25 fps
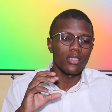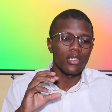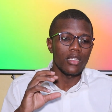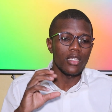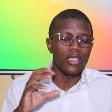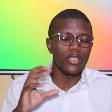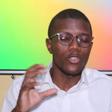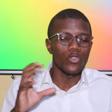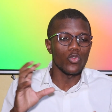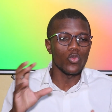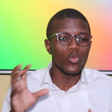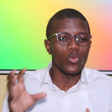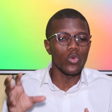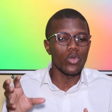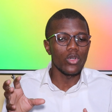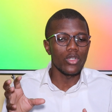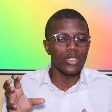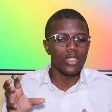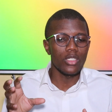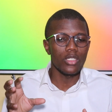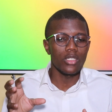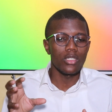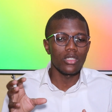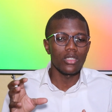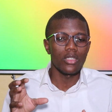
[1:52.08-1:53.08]
is
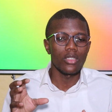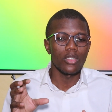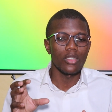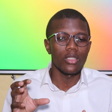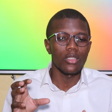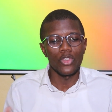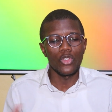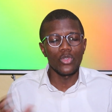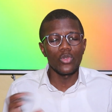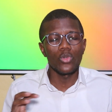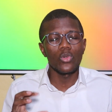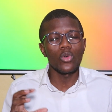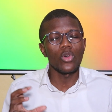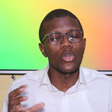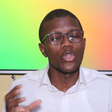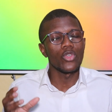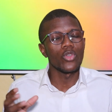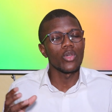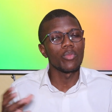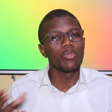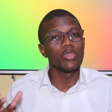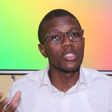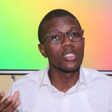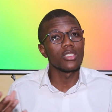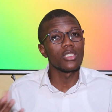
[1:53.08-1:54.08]
what you or your
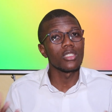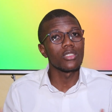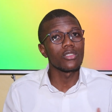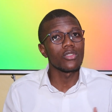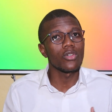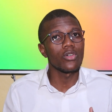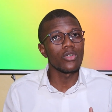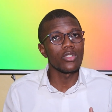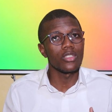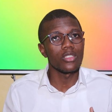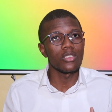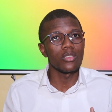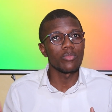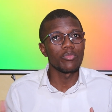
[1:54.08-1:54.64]
business owns.